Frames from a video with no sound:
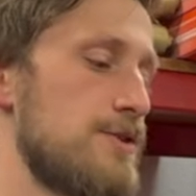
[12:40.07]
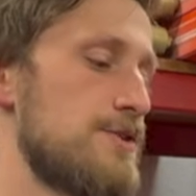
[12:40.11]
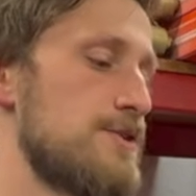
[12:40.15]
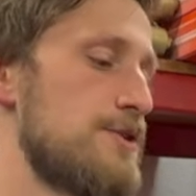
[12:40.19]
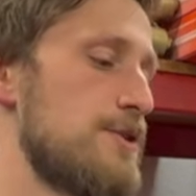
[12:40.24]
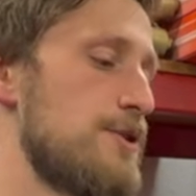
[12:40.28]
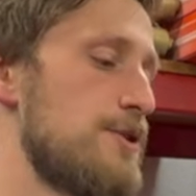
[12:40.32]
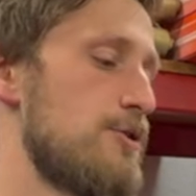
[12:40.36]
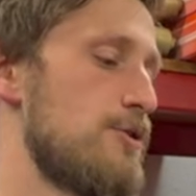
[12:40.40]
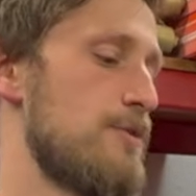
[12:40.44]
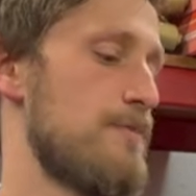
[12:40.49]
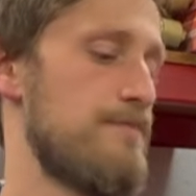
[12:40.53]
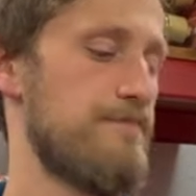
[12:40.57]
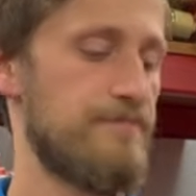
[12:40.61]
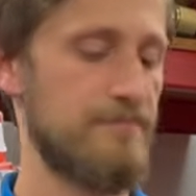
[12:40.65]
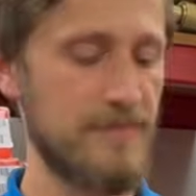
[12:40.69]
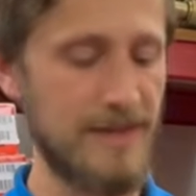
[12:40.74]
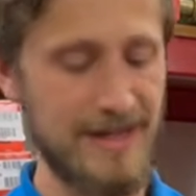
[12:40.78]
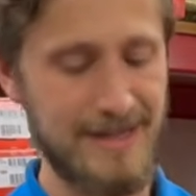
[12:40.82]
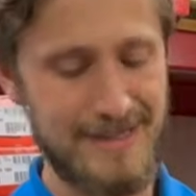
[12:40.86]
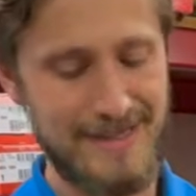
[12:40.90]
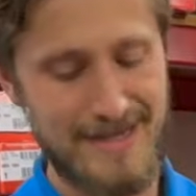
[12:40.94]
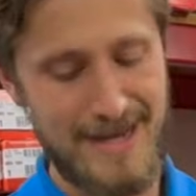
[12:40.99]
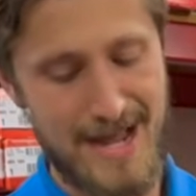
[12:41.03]
So
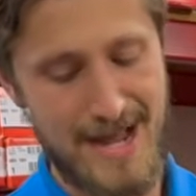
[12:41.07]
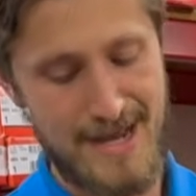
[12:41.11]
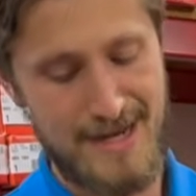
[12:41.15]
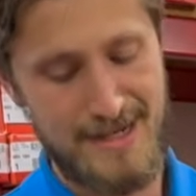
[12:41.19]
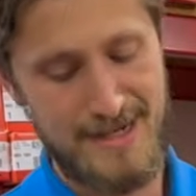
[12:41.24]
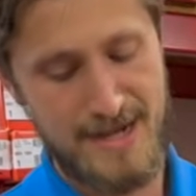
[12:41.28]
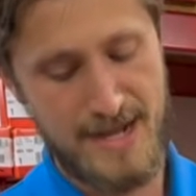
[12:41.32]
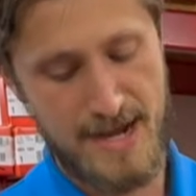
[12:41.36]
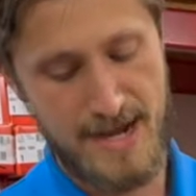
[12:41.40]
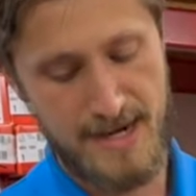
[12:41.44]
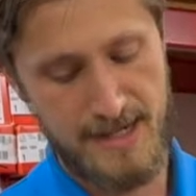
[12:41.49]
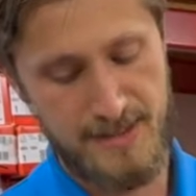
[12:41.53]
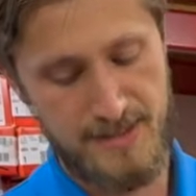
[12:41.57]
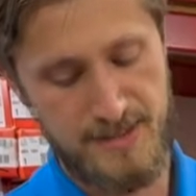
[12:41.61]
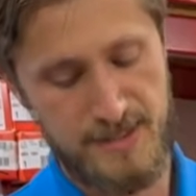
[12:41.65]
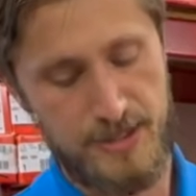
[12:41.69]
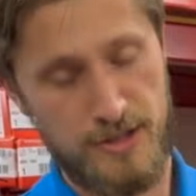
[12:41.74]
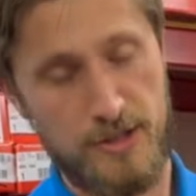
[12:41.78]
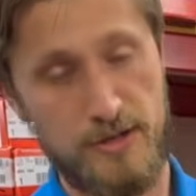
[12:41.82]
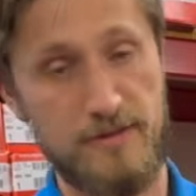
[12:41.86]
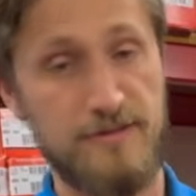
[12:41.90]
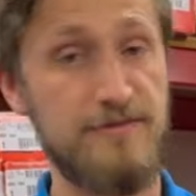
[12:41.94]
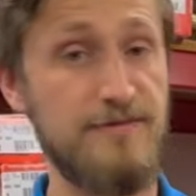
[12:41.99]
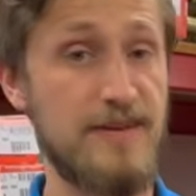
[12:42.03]

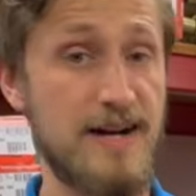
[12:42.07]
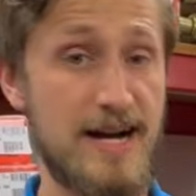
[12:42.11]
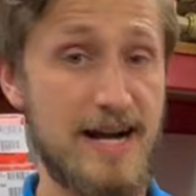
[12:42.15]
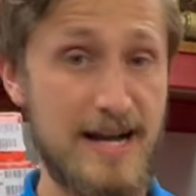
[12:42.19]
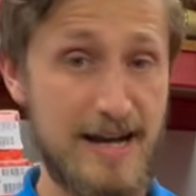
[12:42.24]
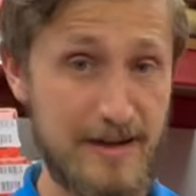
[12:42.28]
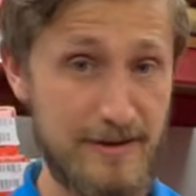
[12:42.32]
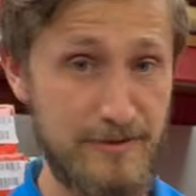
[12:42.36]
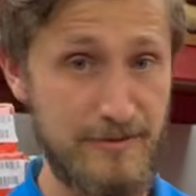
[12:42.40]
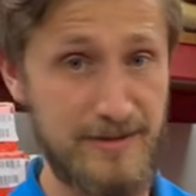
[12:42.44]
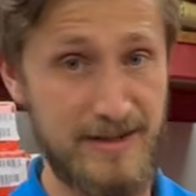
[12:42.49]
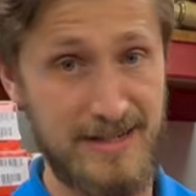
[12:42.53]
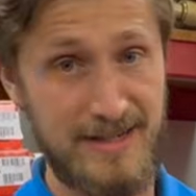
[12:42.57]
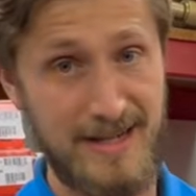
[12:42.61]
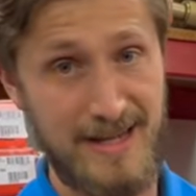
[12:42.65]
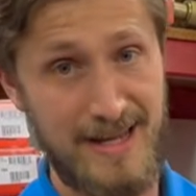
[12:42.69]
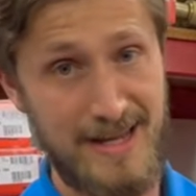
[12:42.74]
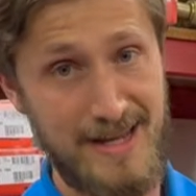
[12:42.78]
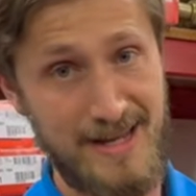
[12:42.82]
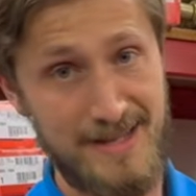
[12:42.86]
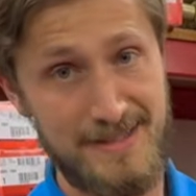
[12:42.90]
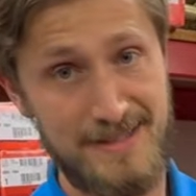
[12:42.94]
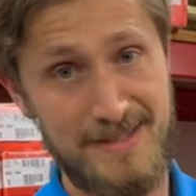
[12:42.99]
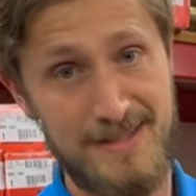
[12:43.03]
9905
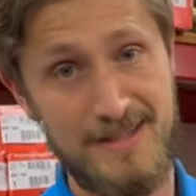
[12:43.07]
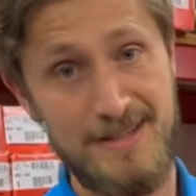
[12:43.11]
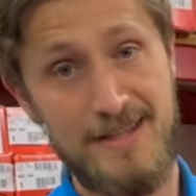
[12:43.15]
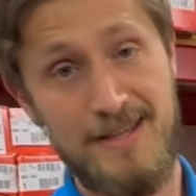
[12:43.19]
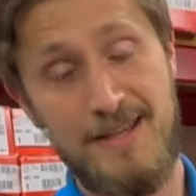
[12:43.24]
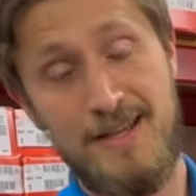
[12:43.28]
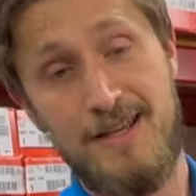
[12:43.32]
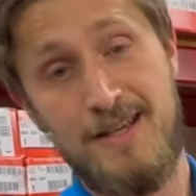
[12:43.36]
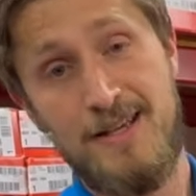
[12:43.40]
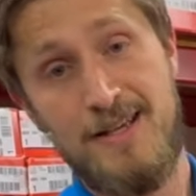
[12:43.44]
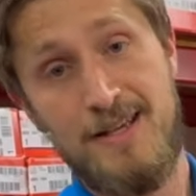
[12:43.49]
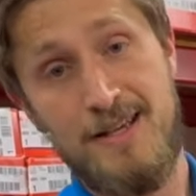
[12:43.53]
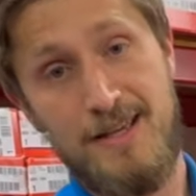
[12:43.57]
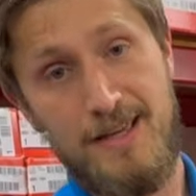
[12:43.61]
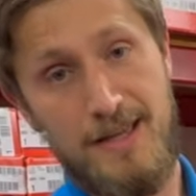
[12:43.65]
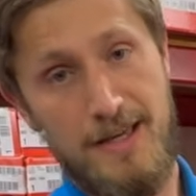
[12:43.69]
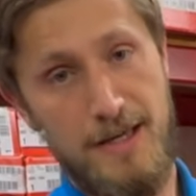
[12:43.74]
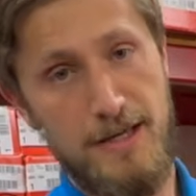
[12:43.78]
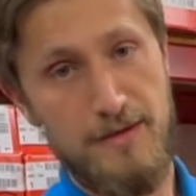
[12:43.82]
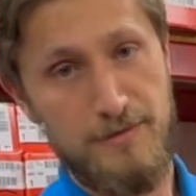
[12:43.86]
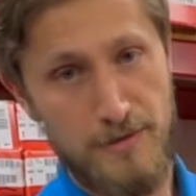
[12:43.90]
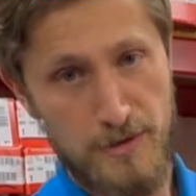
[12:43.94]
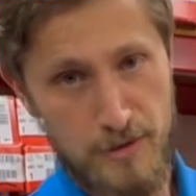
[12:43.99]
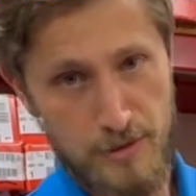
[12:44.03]
indicates
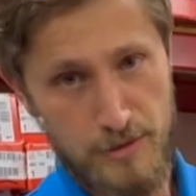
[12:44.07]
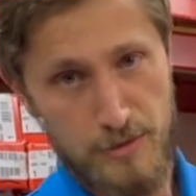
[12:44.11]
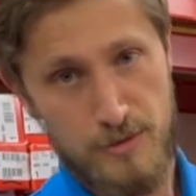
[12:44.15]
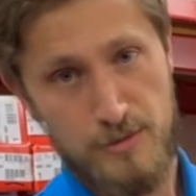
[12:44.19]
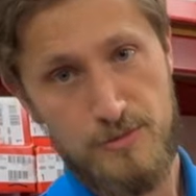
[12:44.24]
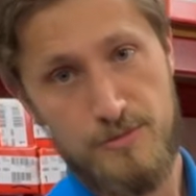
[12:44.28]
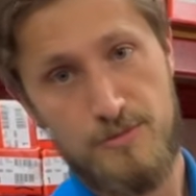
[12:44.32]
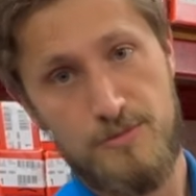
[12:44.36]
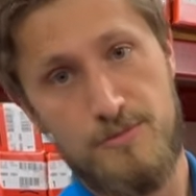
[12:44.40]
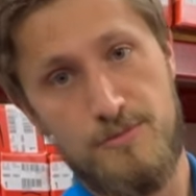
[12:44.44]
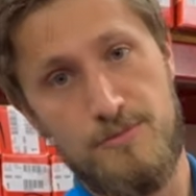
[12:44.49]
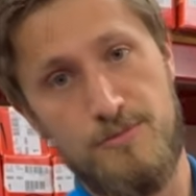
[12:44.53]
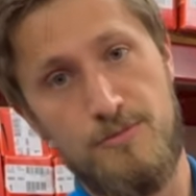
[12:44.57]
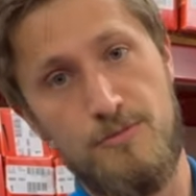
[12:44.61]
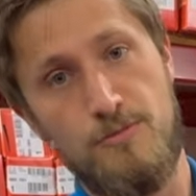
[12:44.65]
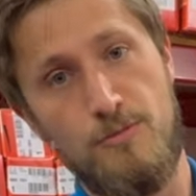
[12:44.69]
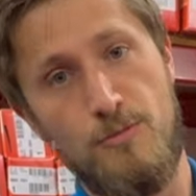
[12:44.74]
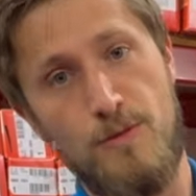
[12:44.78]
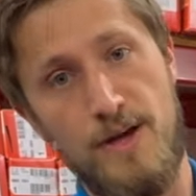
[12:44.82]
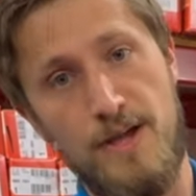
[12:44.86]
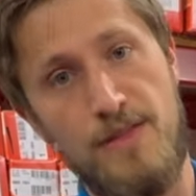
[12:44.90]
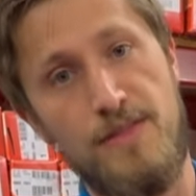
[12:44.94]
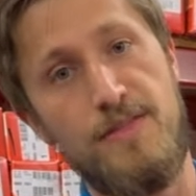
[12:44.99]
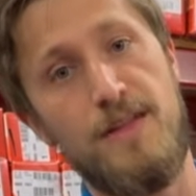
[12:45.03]
EVO
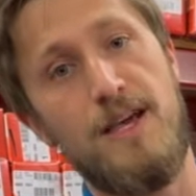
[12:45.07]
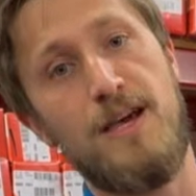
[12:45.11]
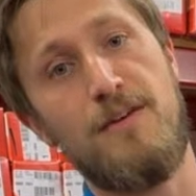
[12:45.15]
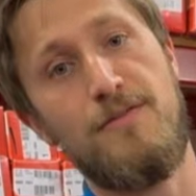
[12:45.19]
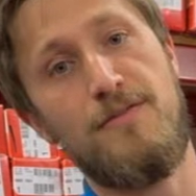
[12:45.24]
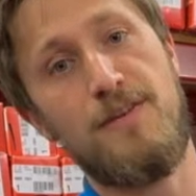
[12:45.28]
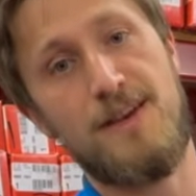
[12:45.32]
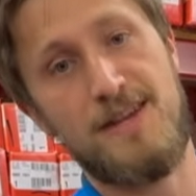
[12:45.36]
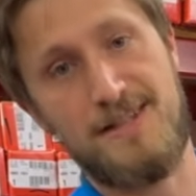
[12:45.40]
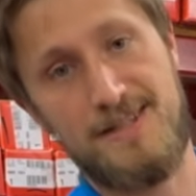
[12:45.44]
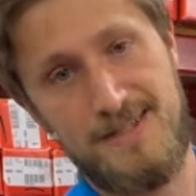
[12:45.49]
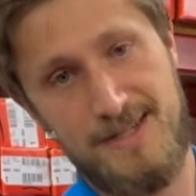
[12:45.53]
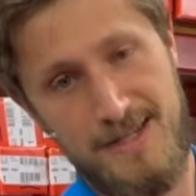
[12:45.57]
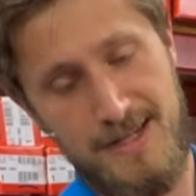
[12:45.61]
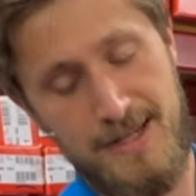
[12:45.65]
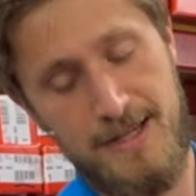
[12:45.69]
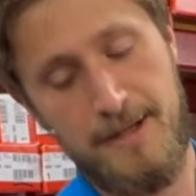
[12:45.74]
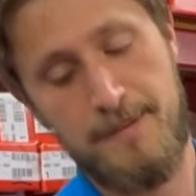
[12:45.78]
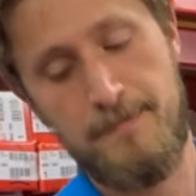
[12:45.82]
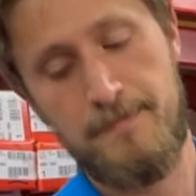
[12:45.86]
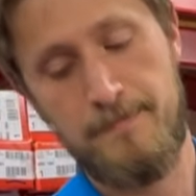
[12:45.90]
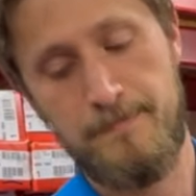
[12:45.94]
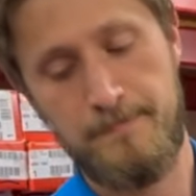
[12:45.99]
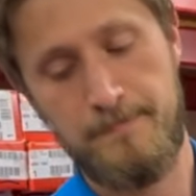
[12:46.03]
with FSD.